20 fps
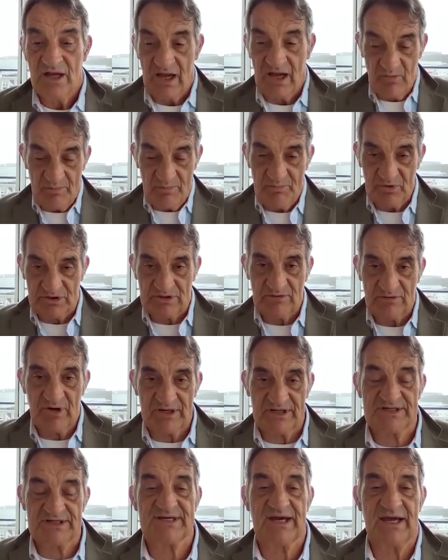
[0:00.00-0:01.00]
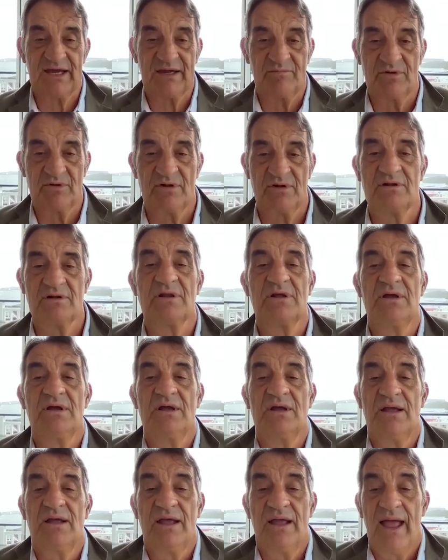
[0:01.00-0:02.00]
And we put them on a table.
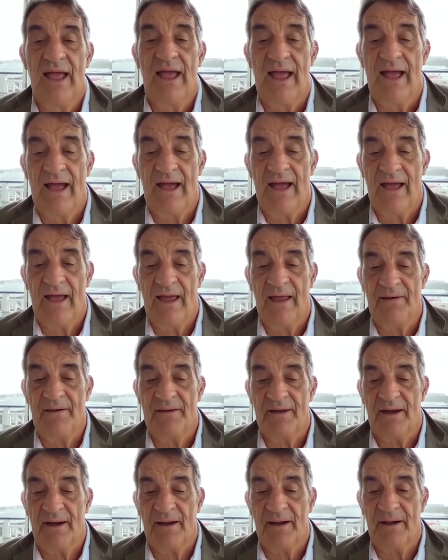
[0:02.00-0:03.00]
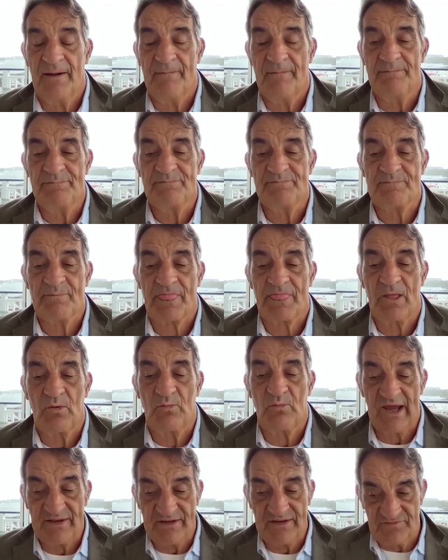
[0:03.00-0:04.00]
And
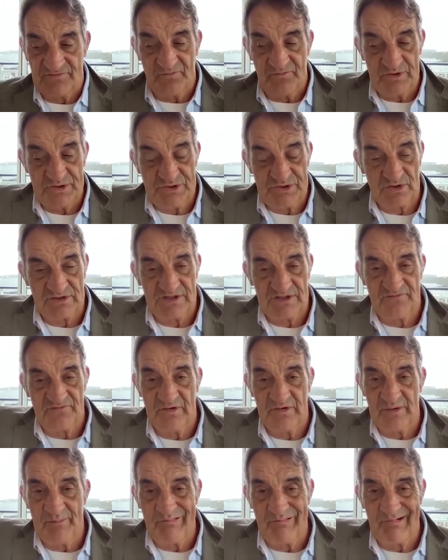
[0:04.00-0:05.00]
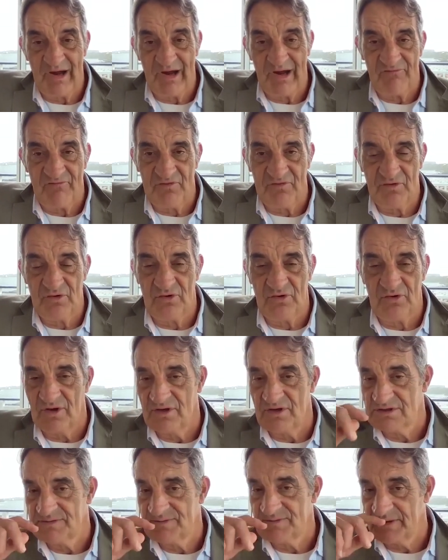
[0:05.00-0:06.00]
we took these very bright
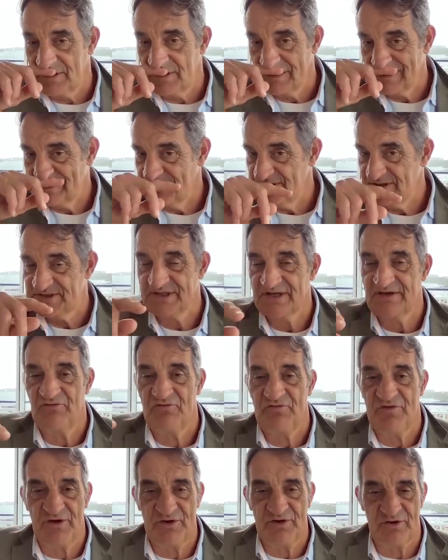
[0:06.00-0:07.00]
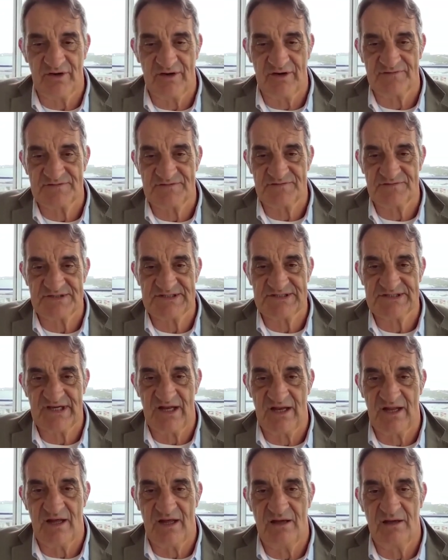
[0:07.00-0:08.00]
fluoros because we'd seen photographs of the
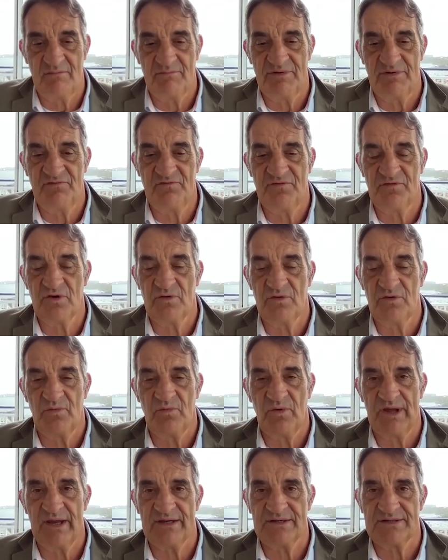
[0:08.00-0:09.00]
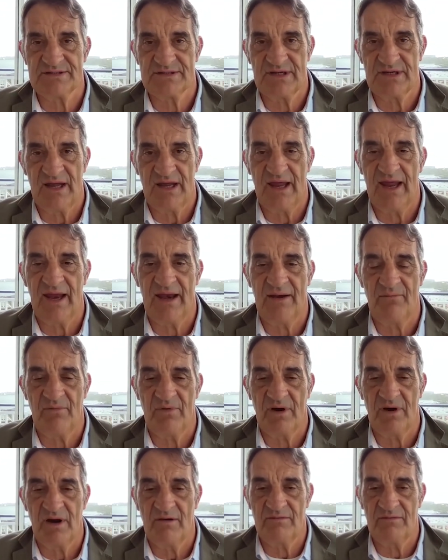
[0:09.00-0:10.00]
cellar before we went, and
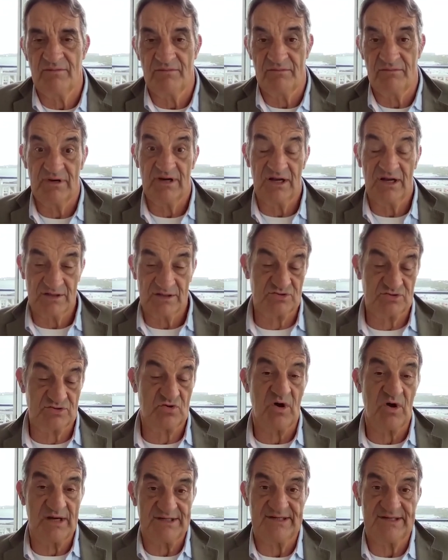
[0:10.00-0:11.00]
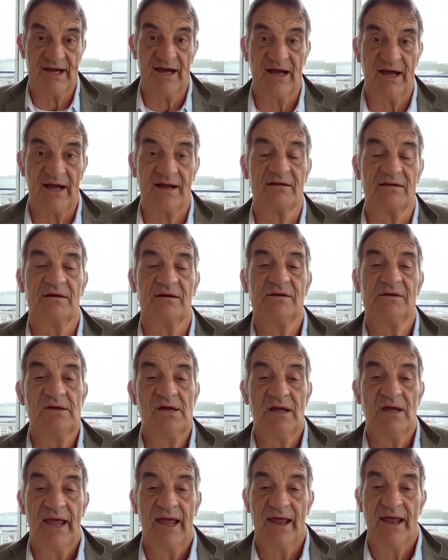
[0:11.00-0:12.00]
I realized it was quite dark,
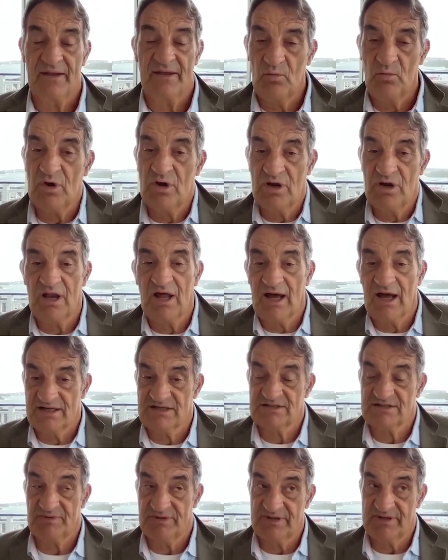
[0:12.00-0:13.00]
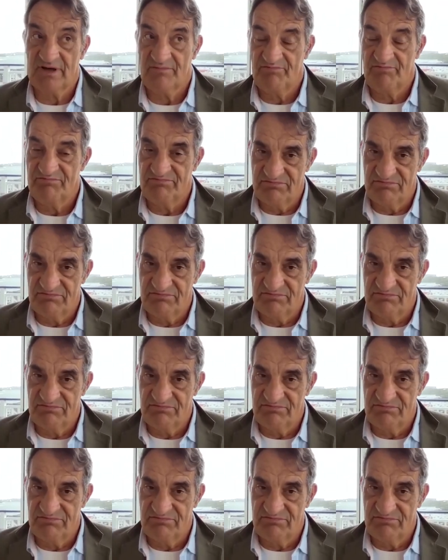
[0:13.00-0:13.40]
and there were lights, but they